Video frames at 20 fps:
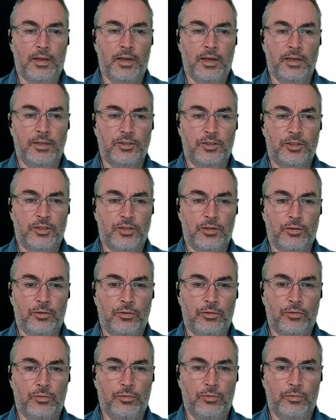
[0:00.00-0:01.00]
And
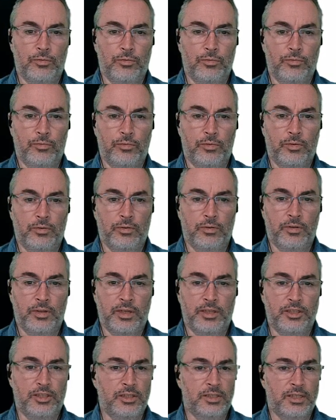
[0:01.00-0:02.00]
so
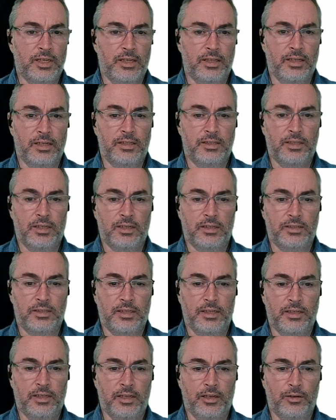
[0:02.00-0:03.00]
they just say that it's at a
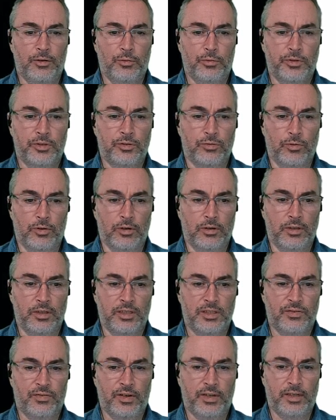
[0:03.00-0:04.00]
San Diego resort.
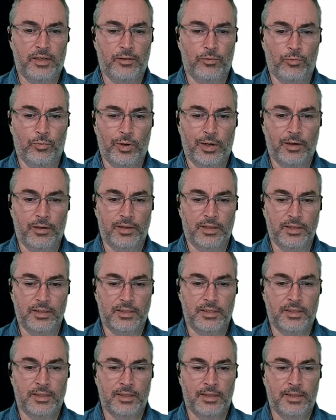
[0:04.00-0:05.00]
Let's find out where it
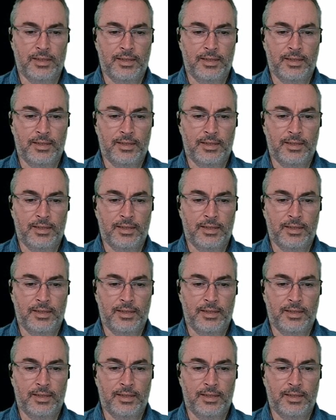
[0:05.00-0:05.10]
is.